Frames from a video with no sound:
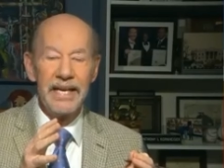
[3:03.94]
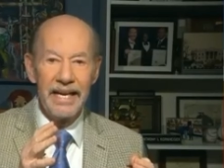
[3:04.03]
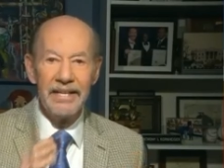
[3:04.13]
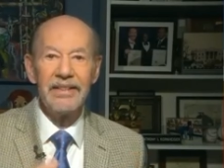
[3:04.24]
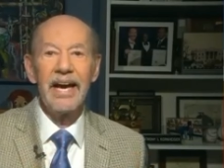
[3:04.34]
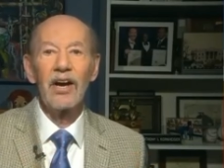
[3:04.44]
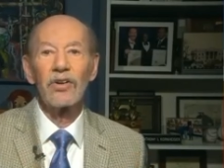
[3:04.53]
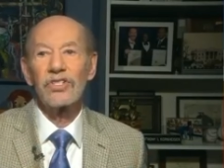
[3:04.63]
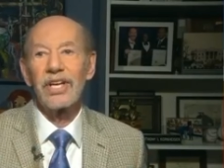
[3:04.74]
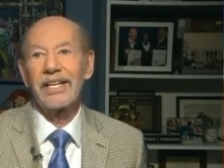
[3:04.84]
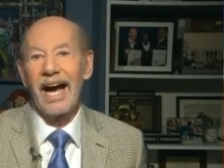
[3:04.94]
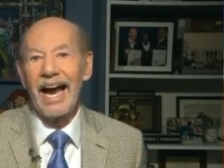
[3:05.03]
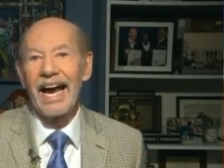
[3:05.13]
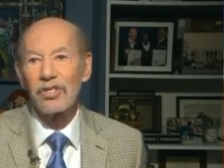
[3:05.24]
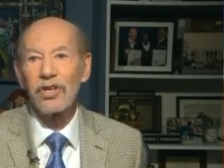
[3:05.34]
in there because I, I
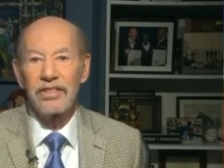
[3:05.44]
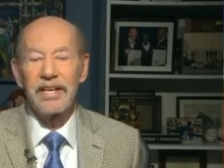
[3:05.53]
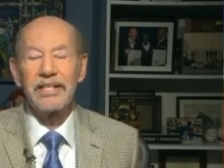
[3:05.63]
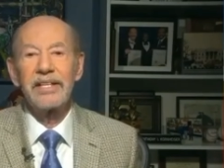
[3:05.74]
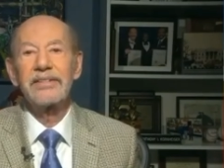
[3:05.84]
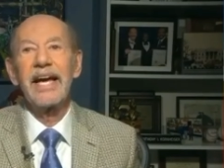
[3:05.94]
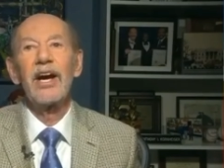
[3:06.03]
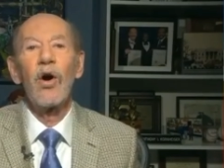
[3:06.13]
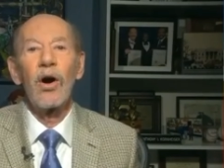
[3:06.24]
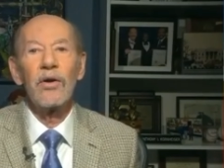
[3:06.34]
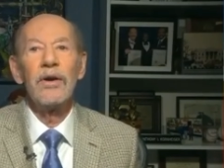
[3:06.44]
actually think that they are